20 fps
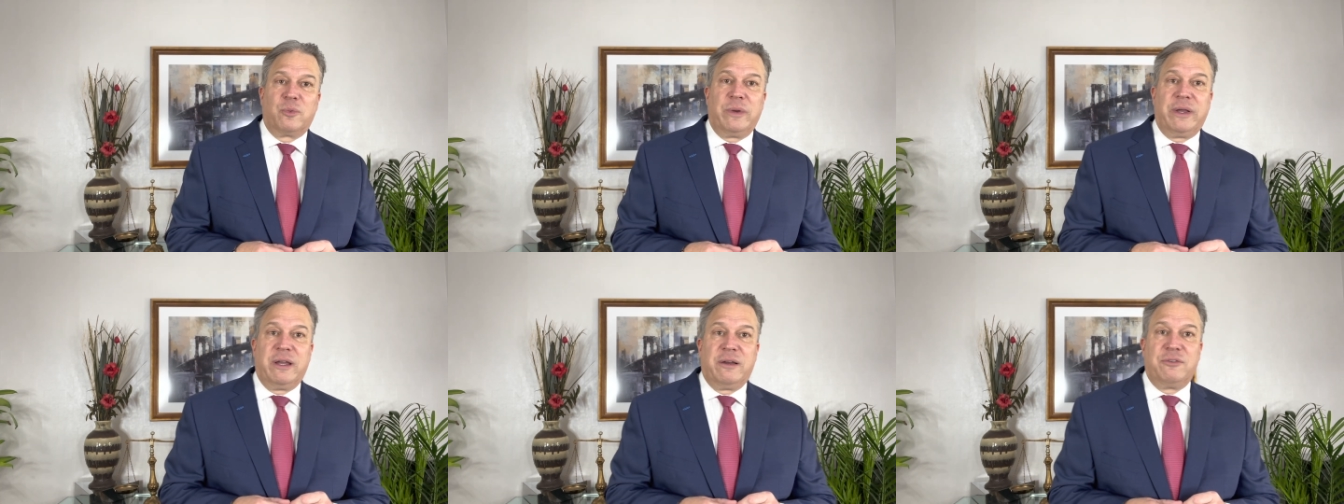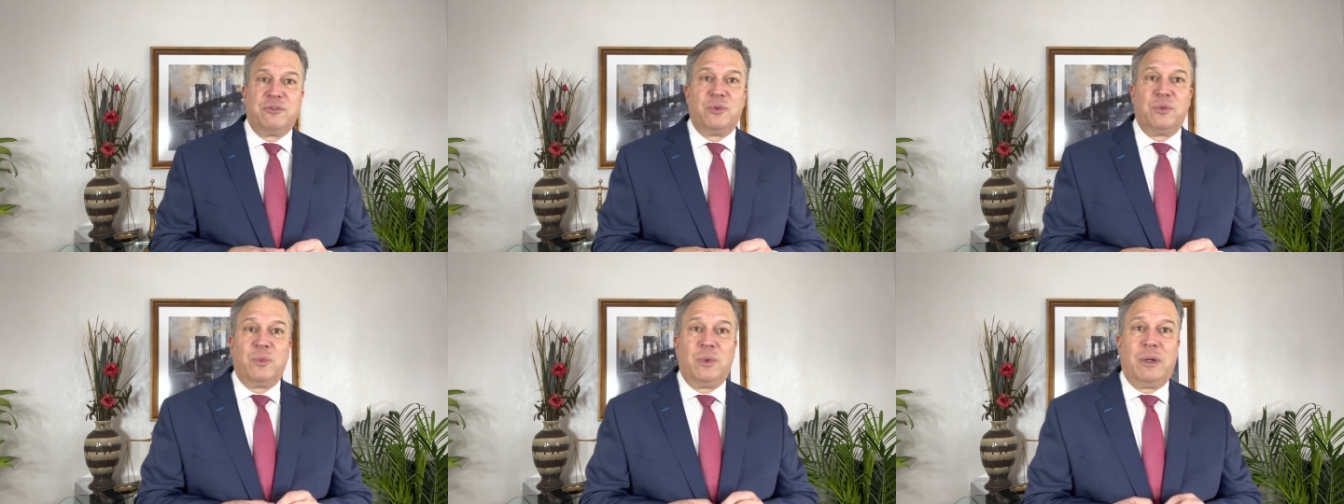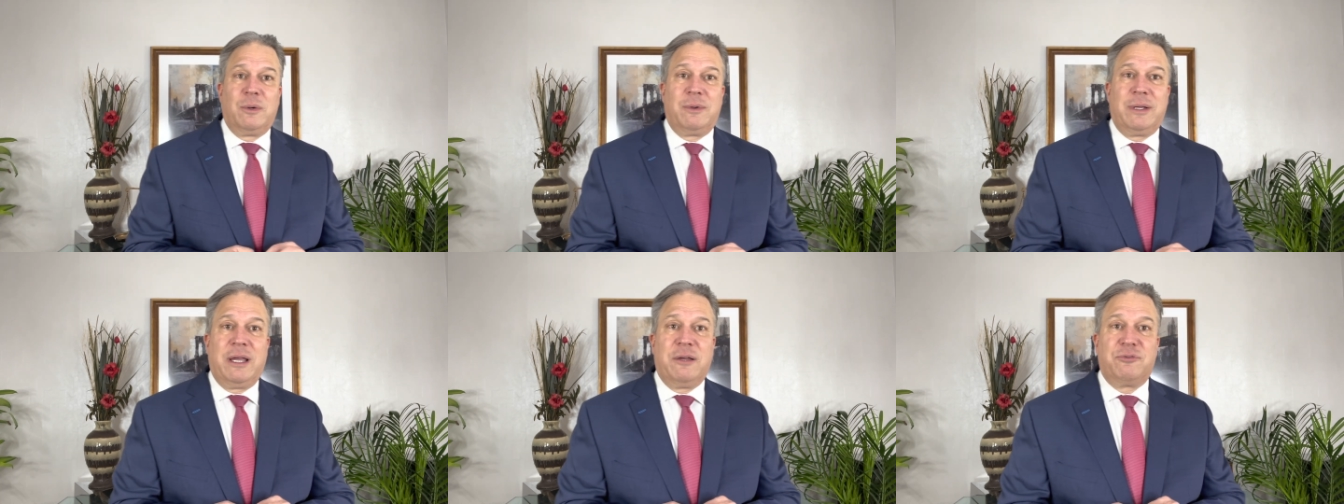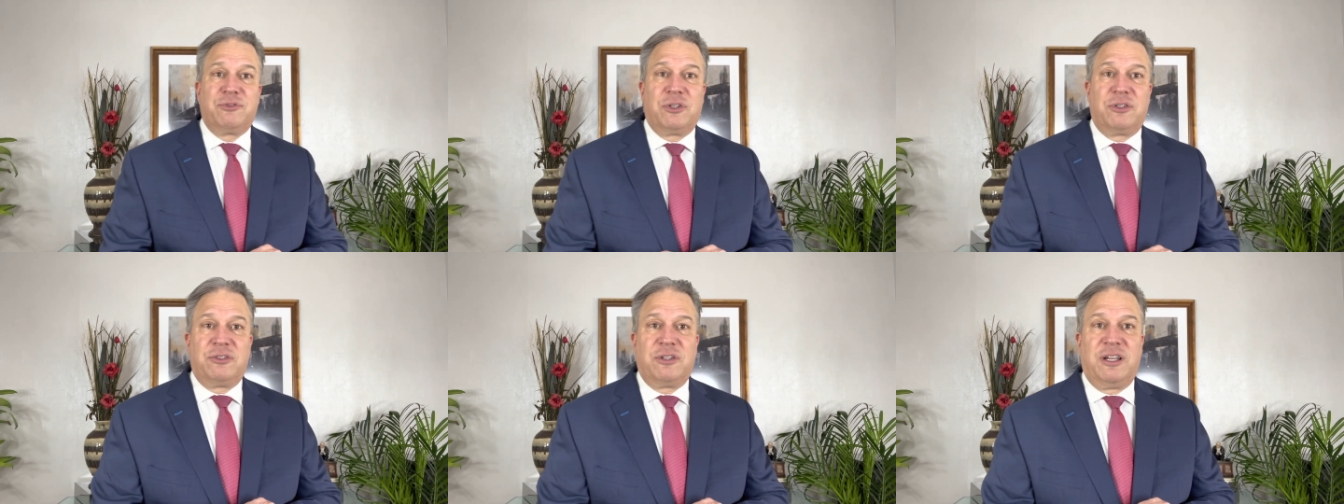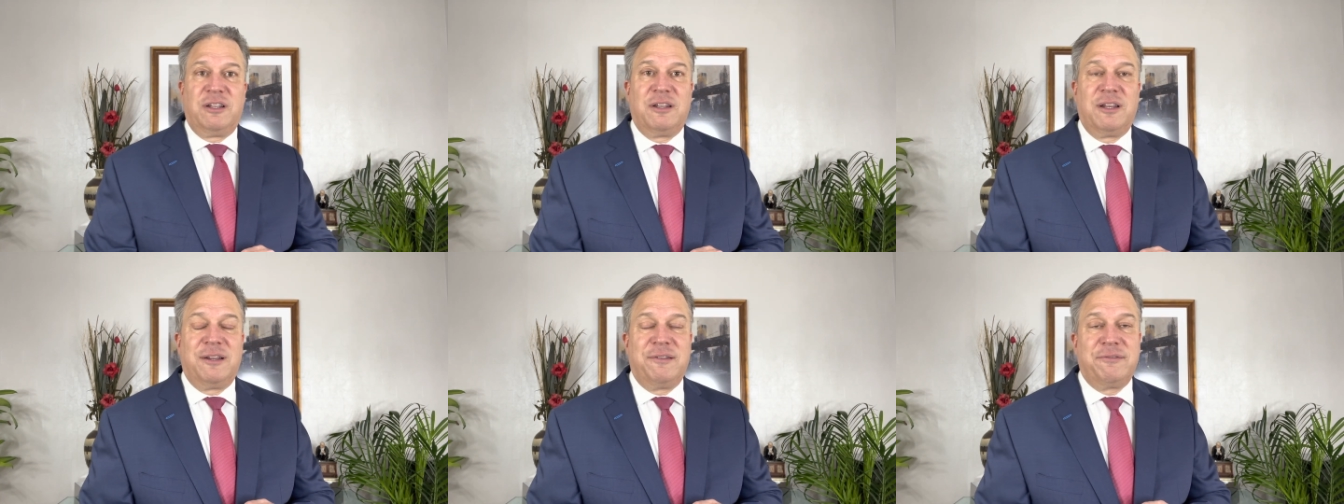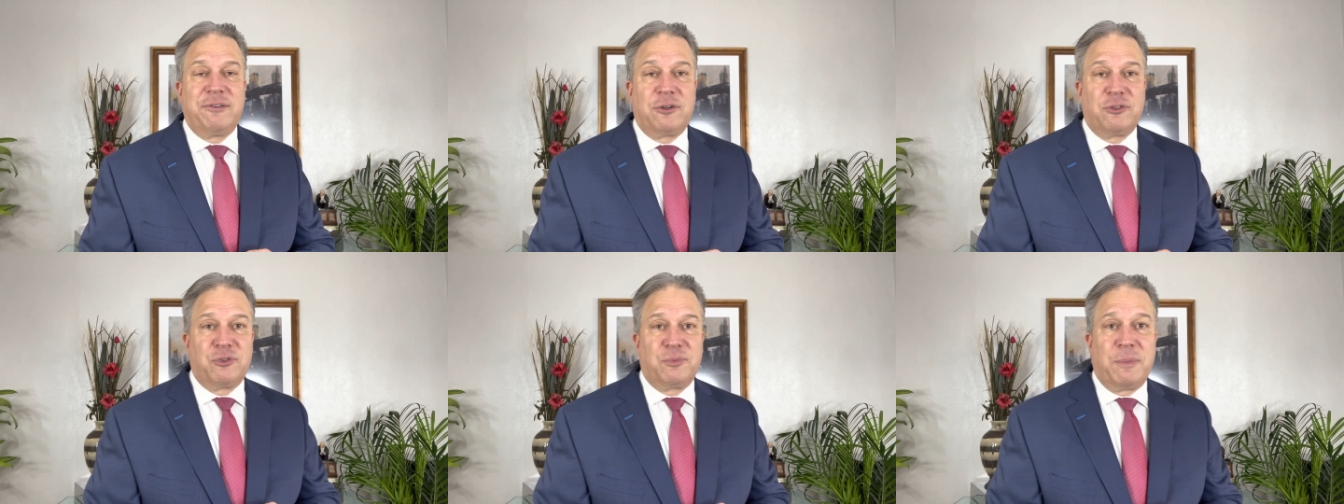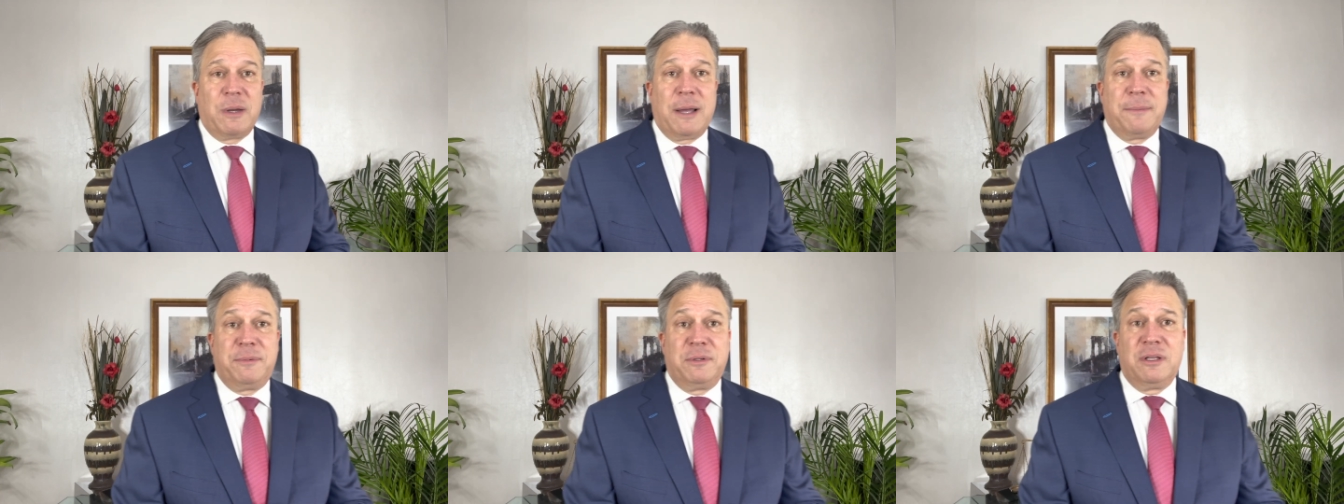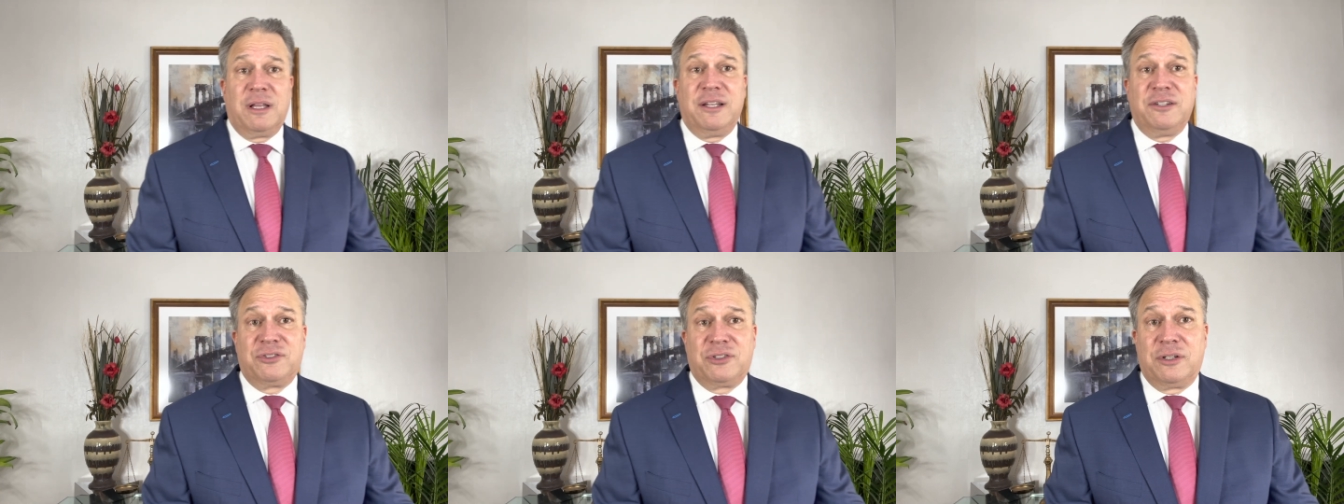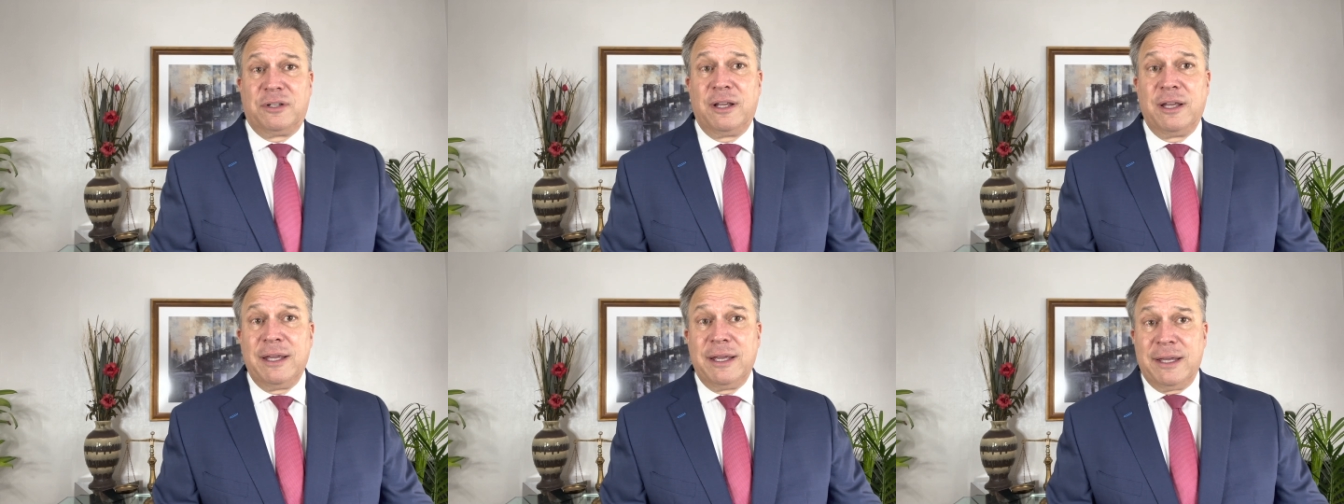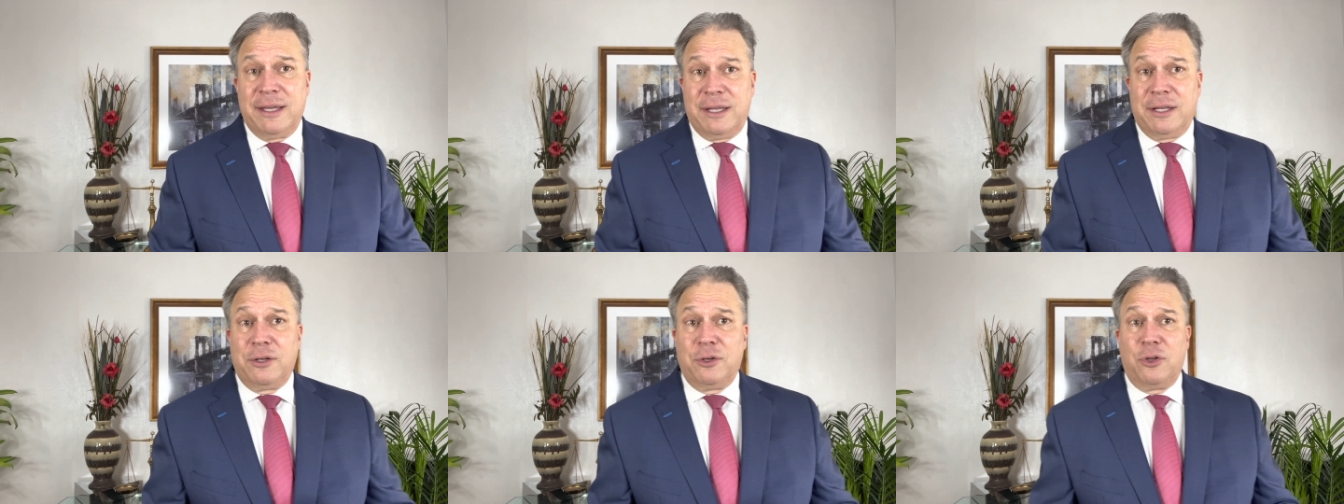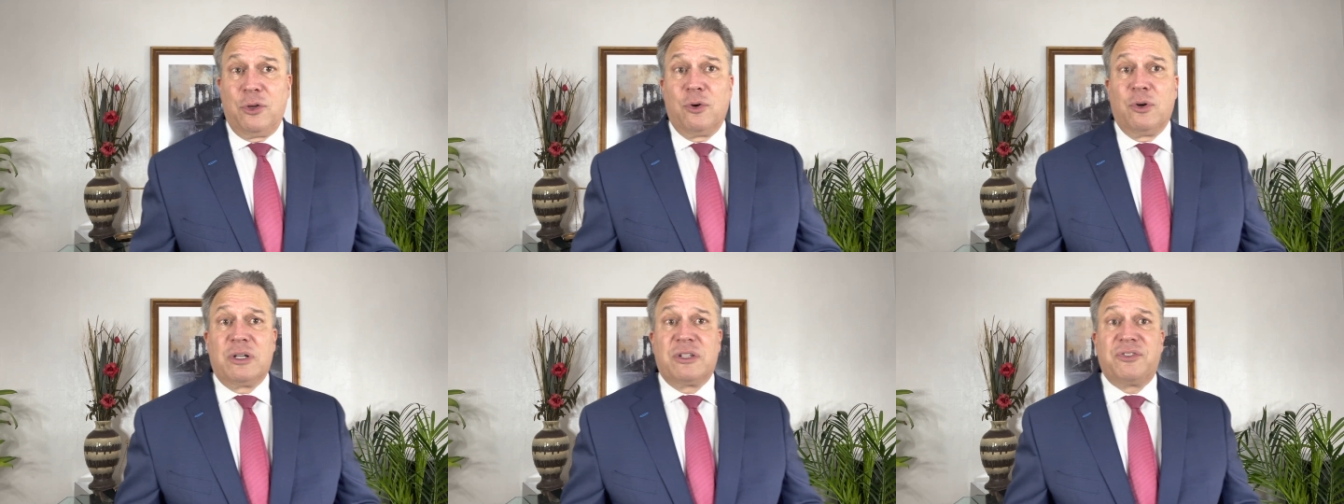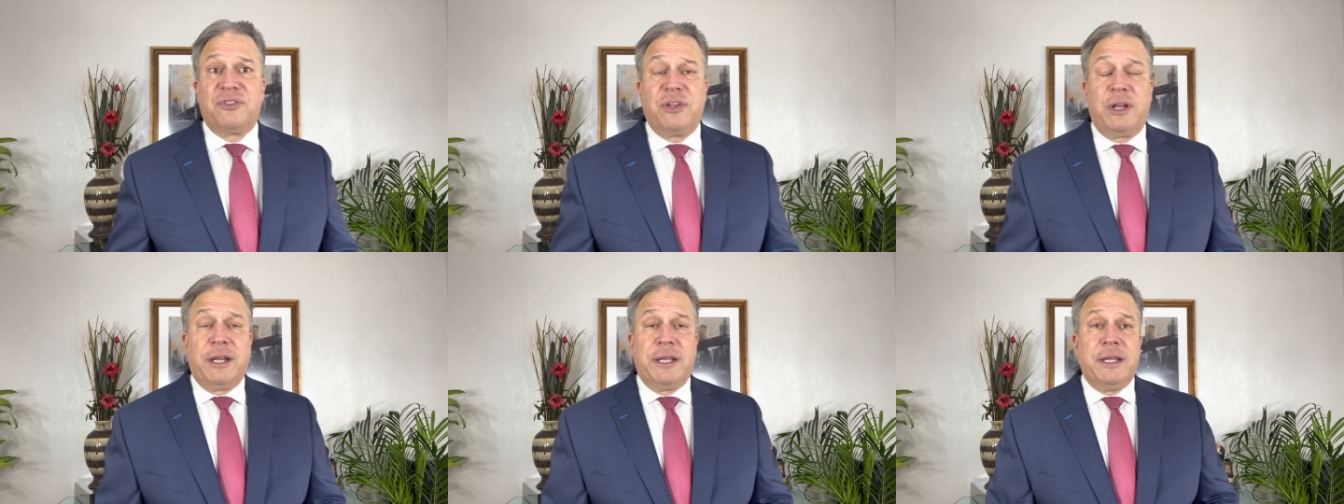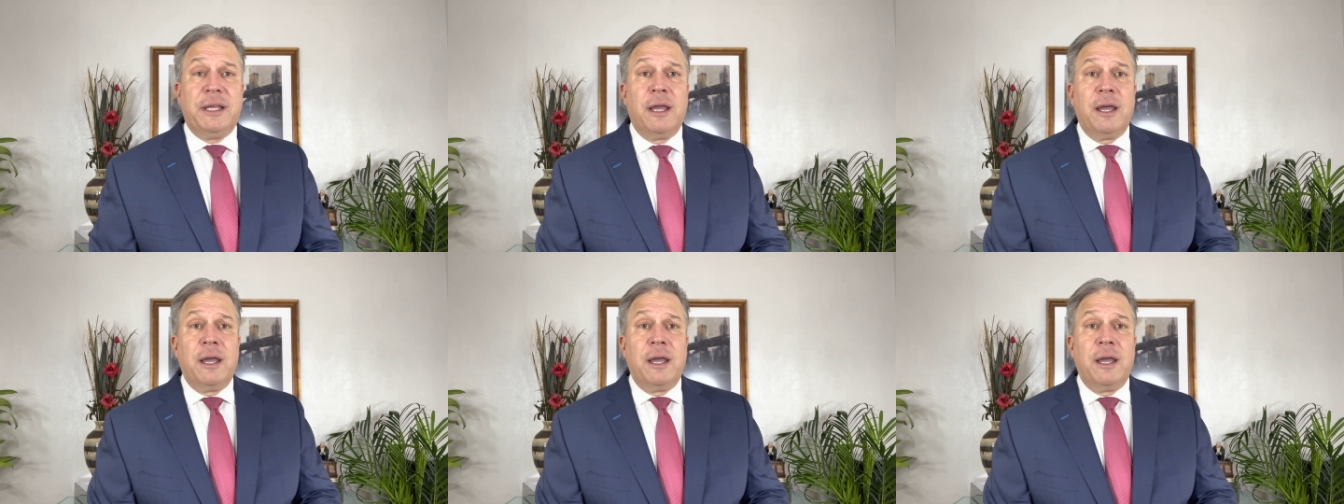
where we have such a diverse population in New York City.